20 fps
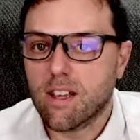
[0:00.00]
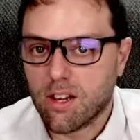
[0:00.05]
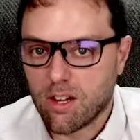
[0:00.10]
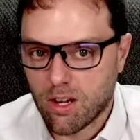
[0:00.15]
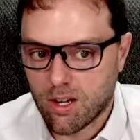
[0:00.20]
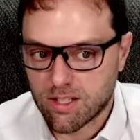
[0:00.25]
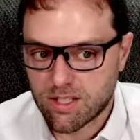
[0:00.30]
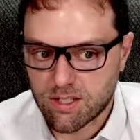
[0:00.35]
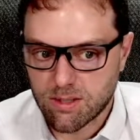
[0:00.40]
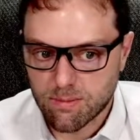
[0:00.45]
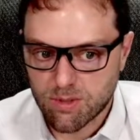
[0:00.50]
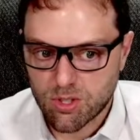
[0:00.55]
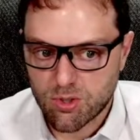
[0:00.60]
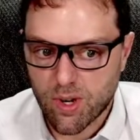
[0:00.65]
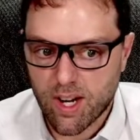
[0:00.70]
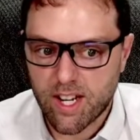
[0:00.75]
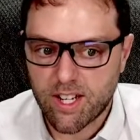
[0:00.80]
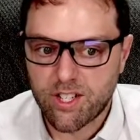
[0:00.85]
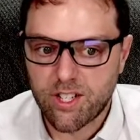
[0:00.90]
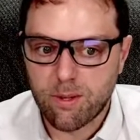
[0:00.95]
Custom
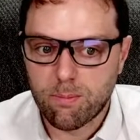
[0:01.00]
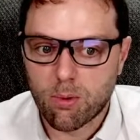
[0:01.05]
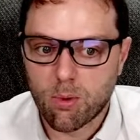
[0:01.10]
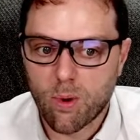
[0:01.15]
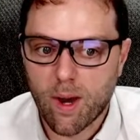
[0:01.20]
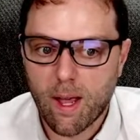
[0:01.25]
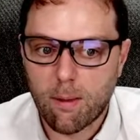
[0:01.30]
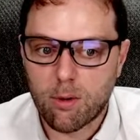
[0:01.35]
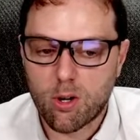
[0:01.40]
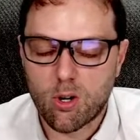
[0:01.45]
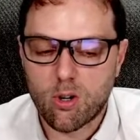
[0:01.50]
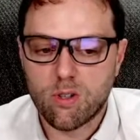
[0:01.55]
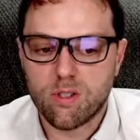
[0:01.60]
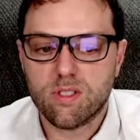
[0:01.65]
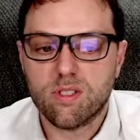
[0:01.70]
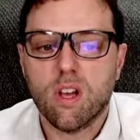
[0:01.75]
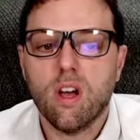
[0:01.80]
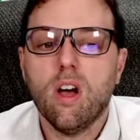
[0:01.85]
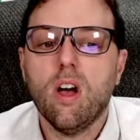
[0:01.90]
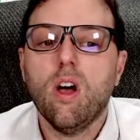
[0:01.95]
Strategy Parameters.